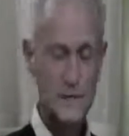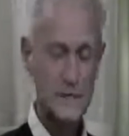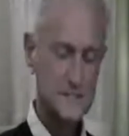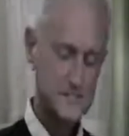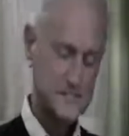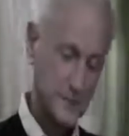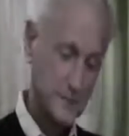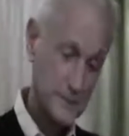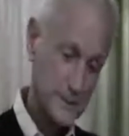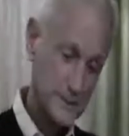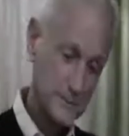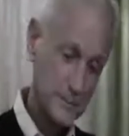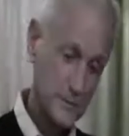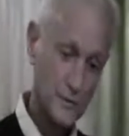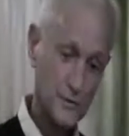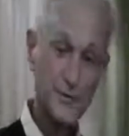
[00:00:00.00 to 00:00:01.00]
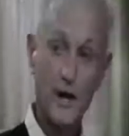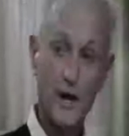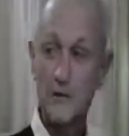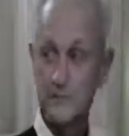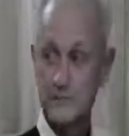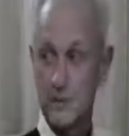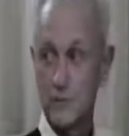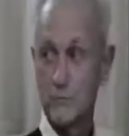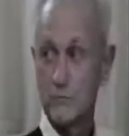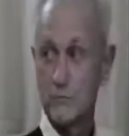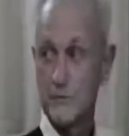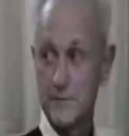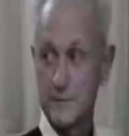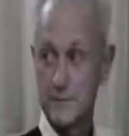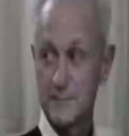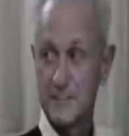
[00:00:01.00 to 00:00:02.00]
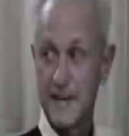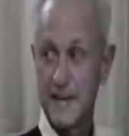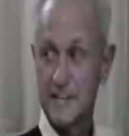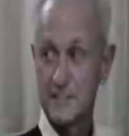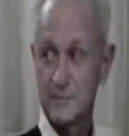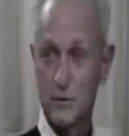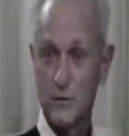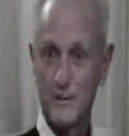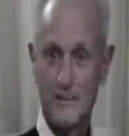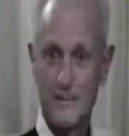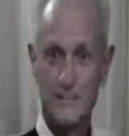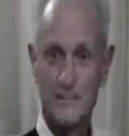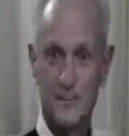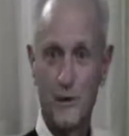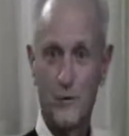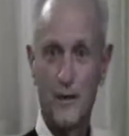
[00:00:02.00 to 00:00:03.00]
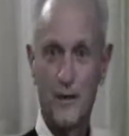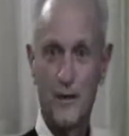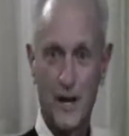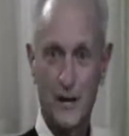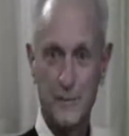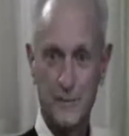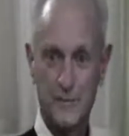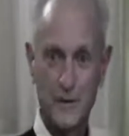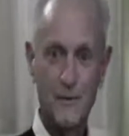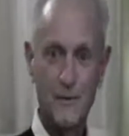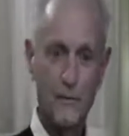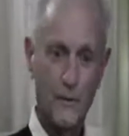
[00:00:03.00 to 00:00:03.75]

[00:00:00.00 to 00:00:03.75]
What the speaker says: Some people are not so hypnotizable, even though a lot of people say,